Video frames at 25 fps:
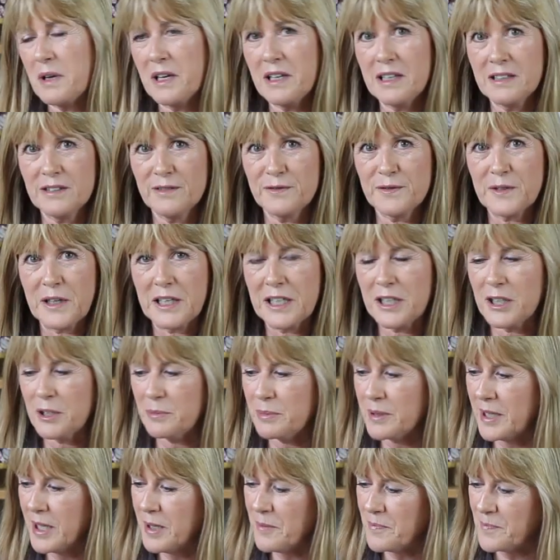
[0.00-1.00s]
my little friend
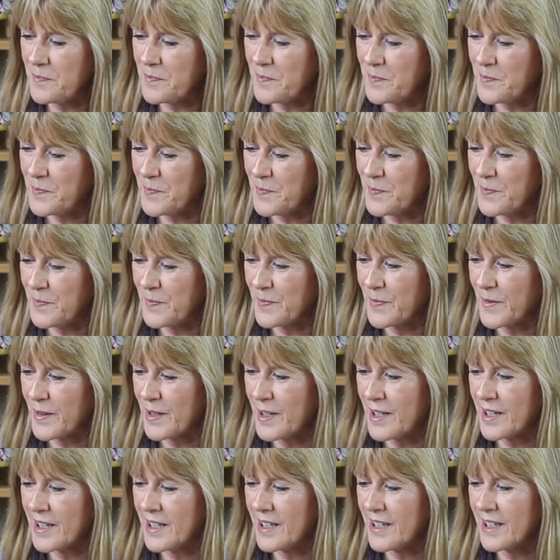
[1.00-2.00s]
Cubby,
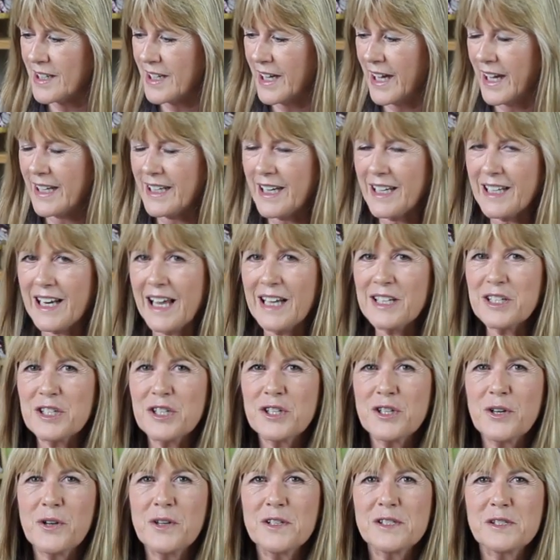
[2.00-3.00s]
and I'd like to
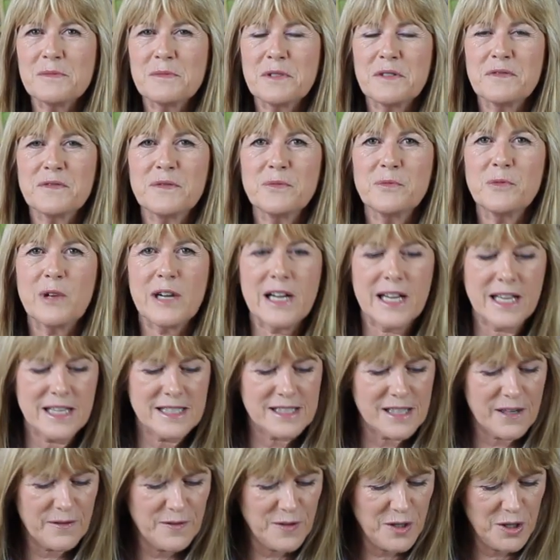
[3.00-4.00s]
show you some different
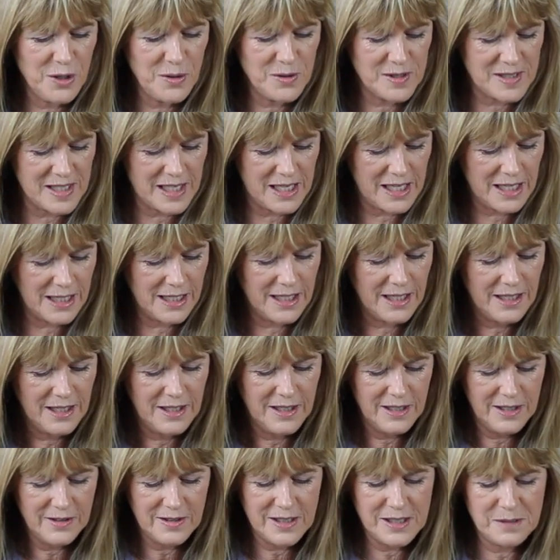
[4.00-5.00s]
ways of using
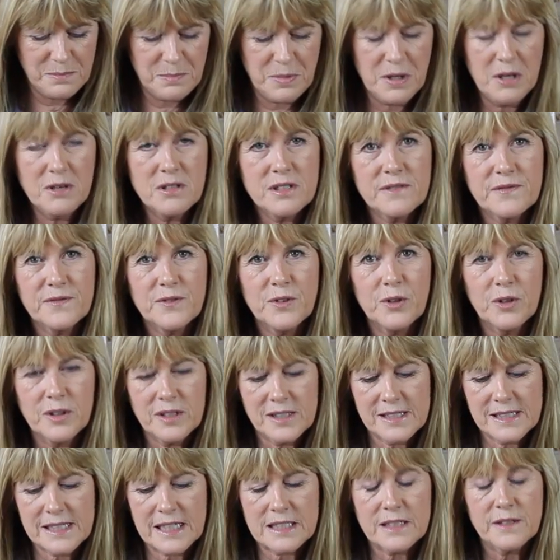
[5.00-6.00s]
this
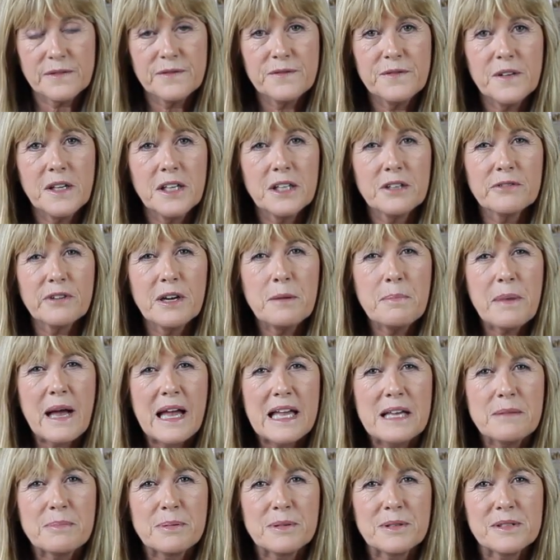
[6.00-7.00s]
beautiful set of filigree
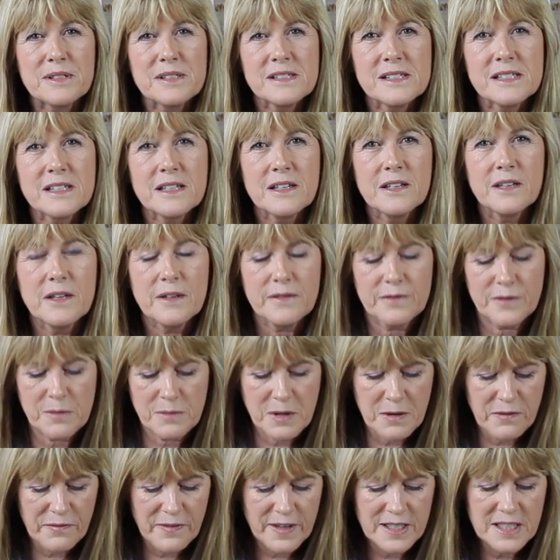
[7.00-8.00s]
papers from
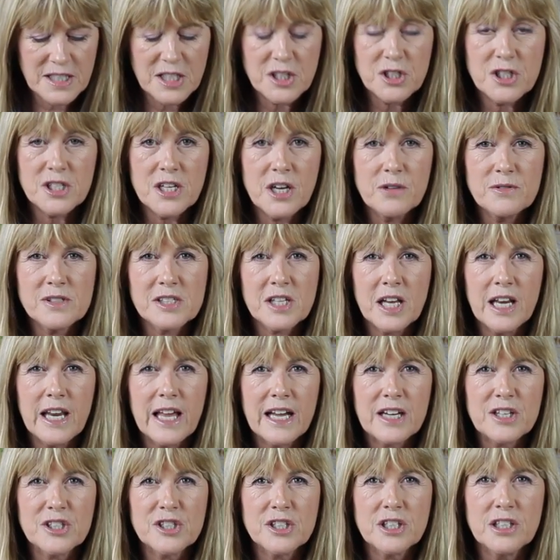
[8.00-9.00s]
the Vintage Notes
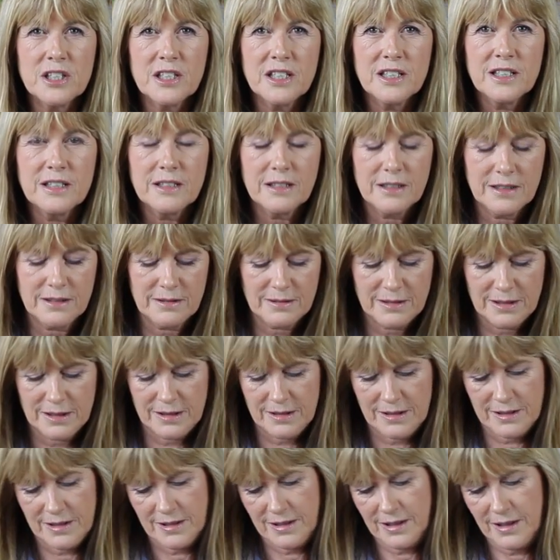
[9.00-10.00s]
collection.
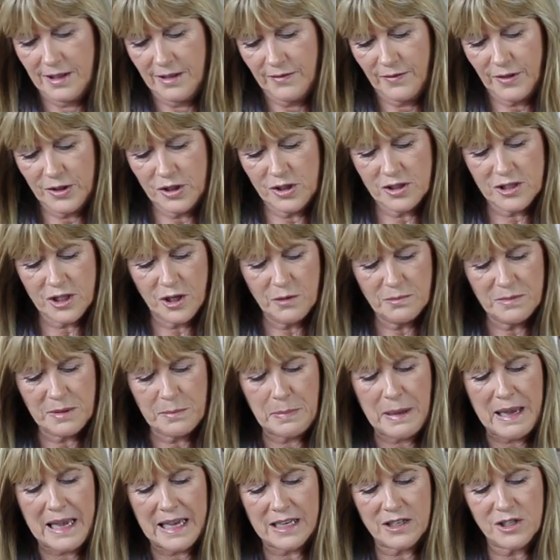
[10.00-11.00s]
If I just open the
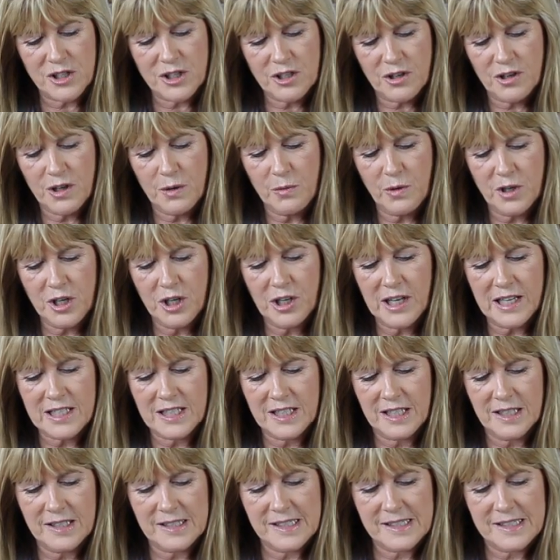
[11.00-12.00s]
pack and show you what you're
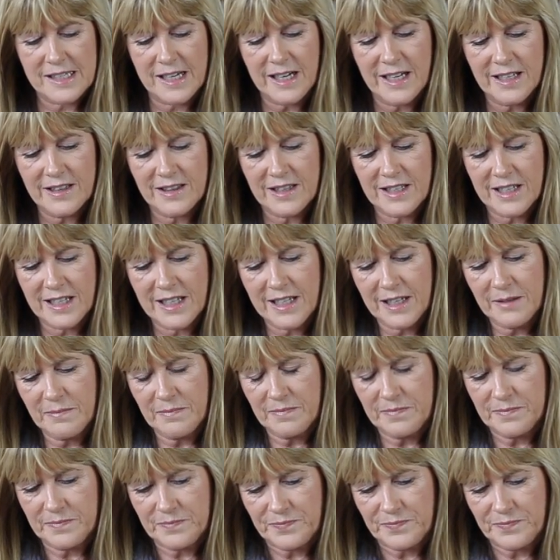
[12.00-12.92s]
getting inside there,